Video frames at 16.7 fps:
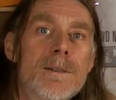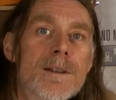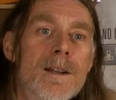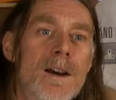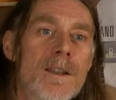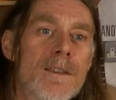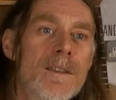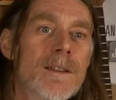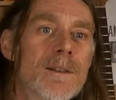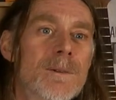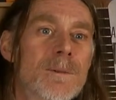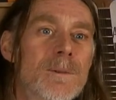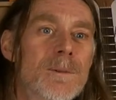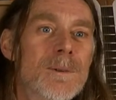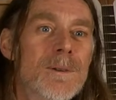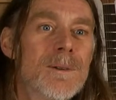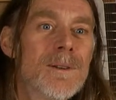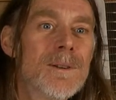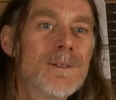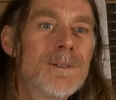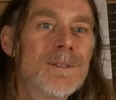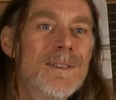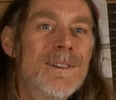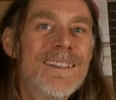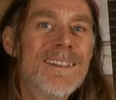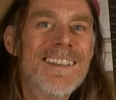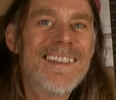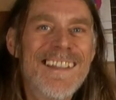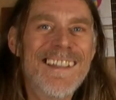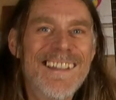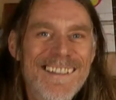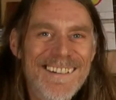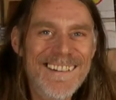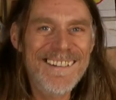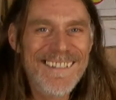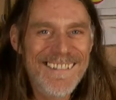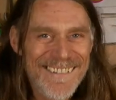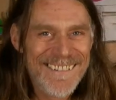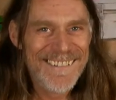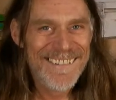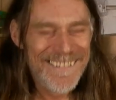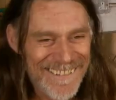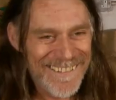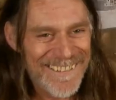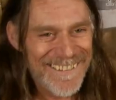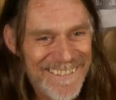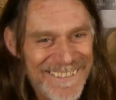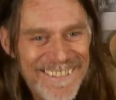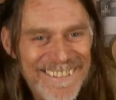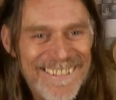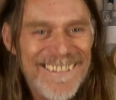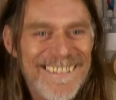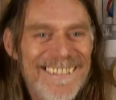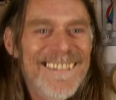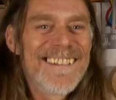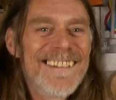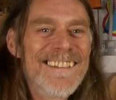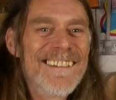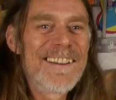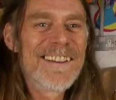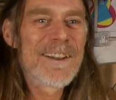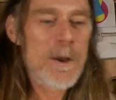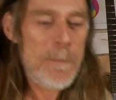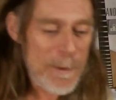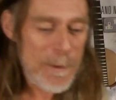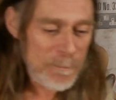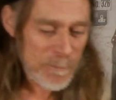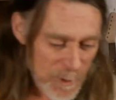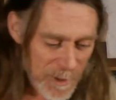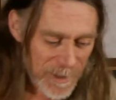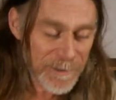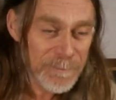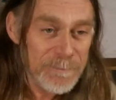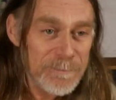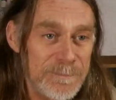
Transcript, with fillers: Right, that's it. I'm going. Come on, quick.